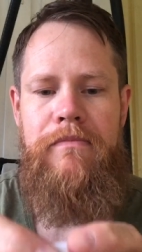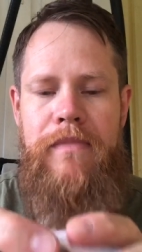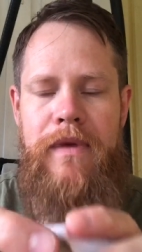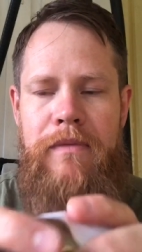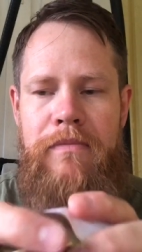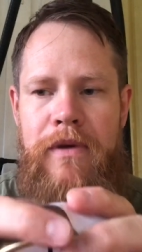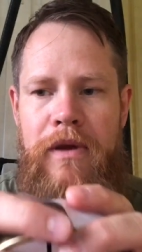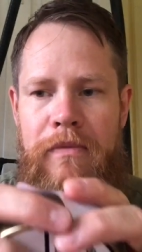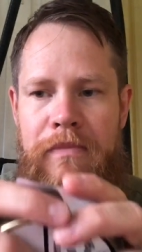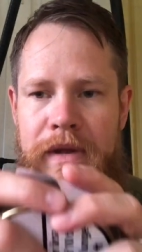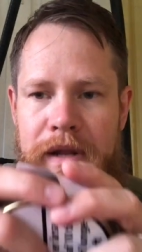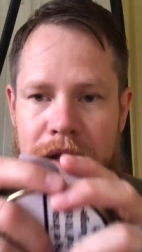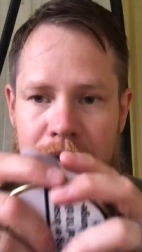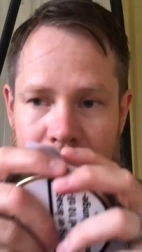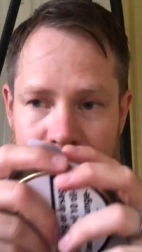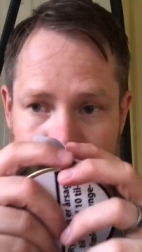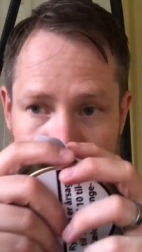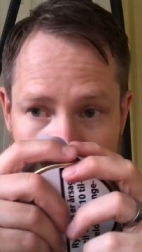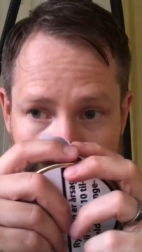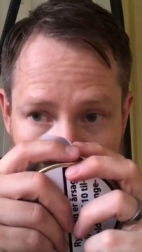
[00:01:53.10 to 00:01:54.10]
maybe a bit
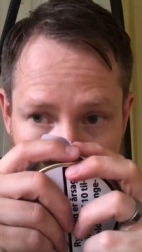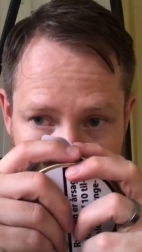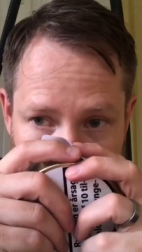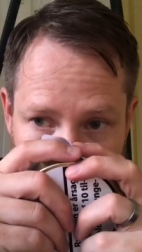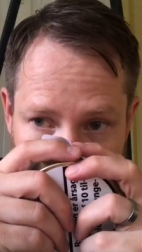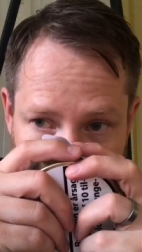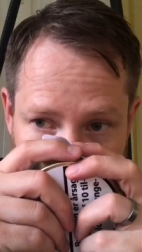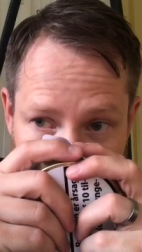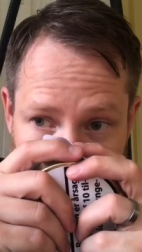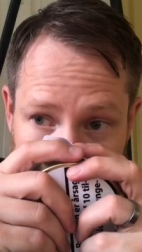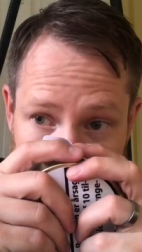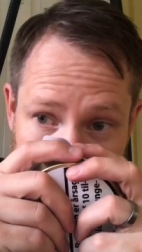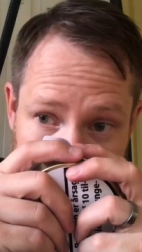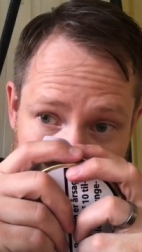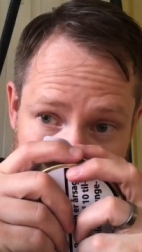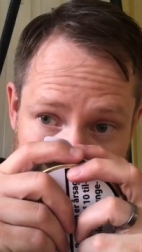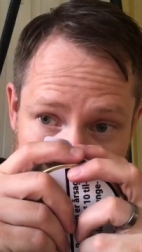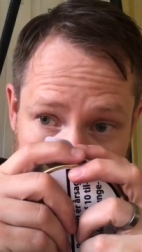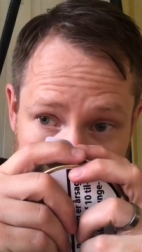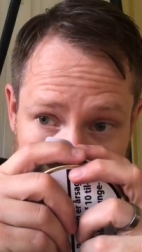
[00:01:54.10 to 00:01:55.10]
like
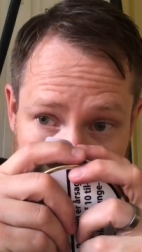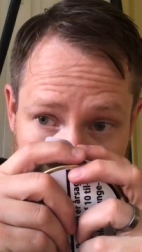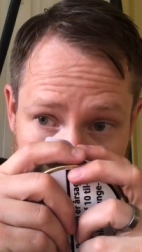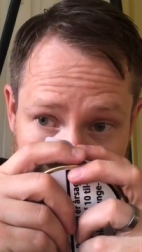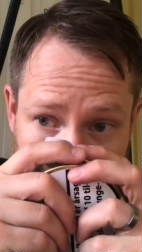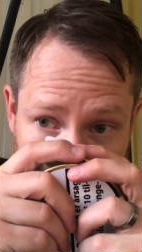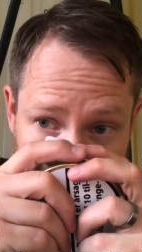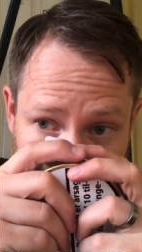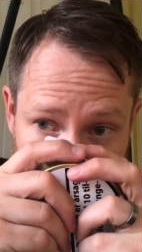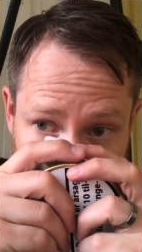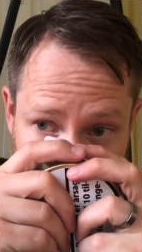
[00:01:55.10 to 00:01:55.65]
bready as well.